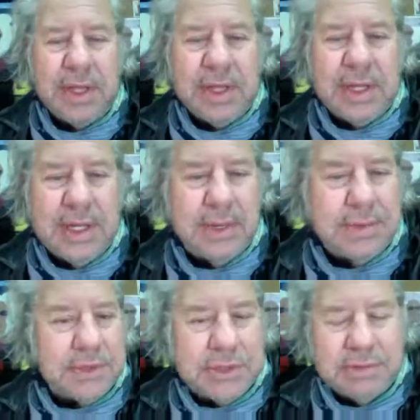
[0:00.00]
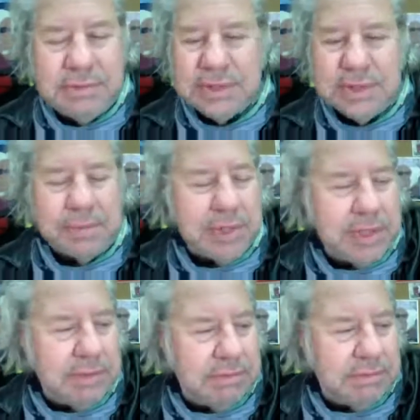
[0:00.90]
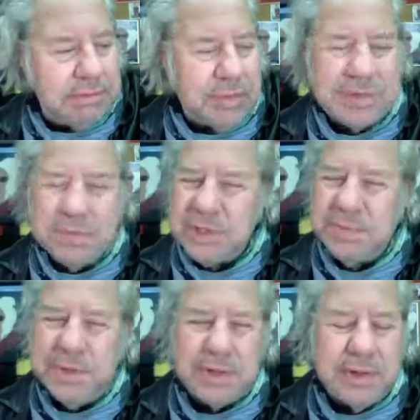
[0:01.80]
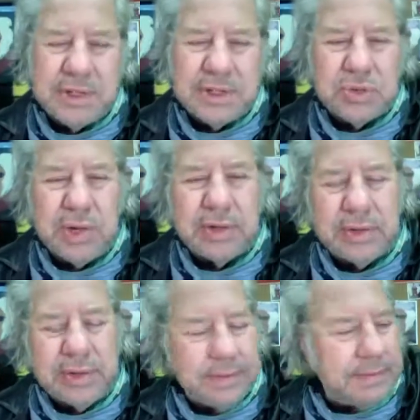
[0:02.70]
It was simply it wasn't much bigger than a trailer.